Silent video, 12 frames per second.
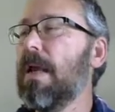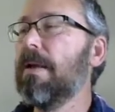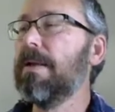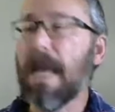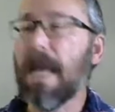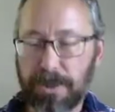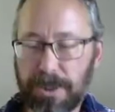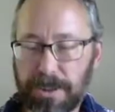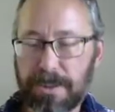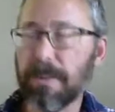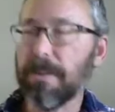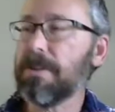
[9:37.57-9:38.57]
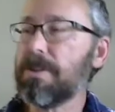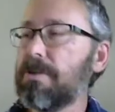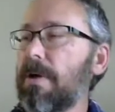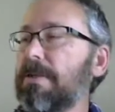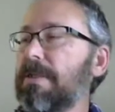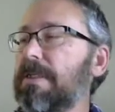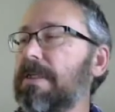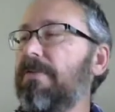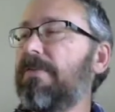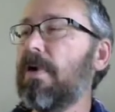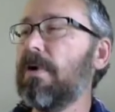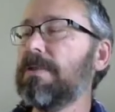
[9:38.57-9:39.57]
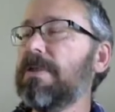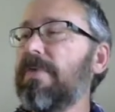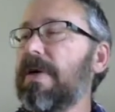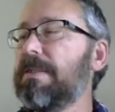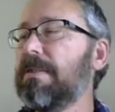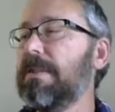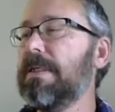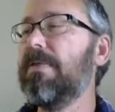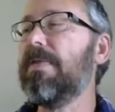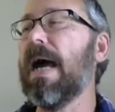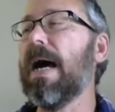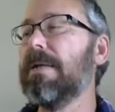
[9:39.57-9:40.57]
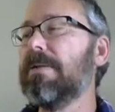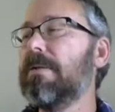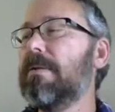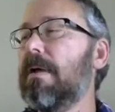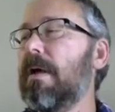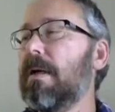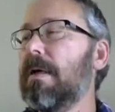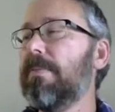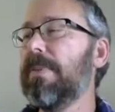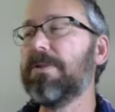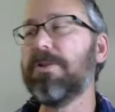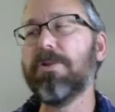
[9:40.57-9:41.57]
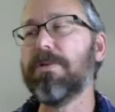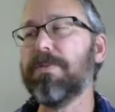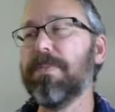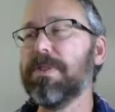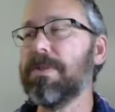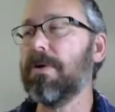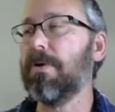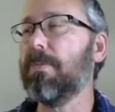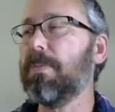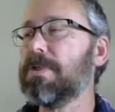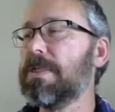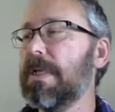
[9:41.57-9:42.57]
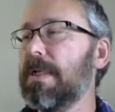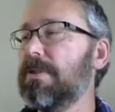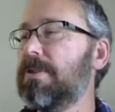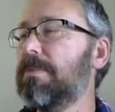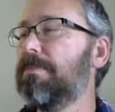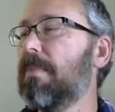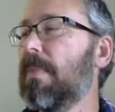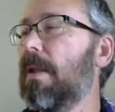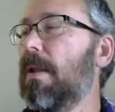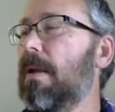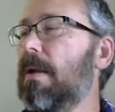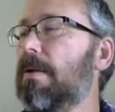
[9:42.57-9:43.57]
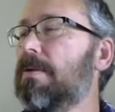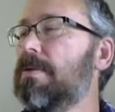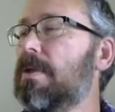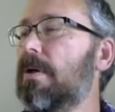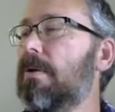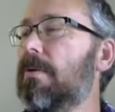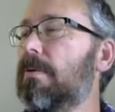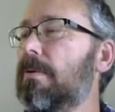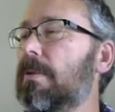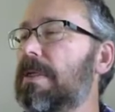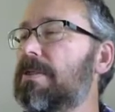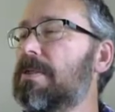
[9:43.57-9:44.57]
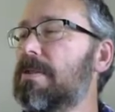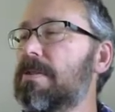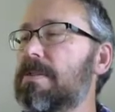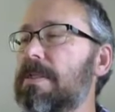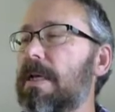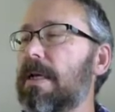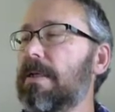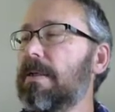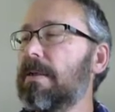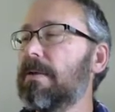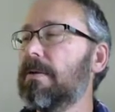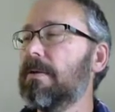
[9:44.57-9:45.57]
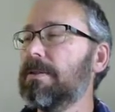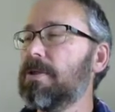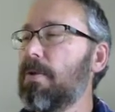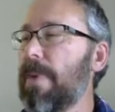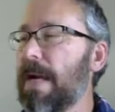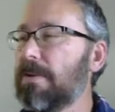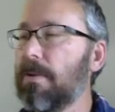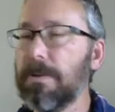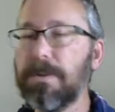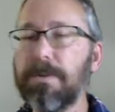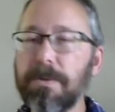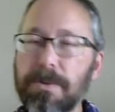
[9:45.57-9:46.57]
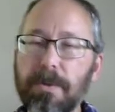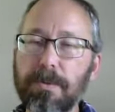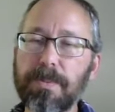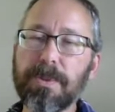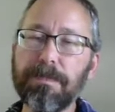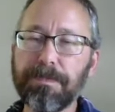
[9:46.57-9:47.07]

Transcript: Now, just to illustrate the default, if I delete that, it shows me 0%. So let's go back to our 2 scoops.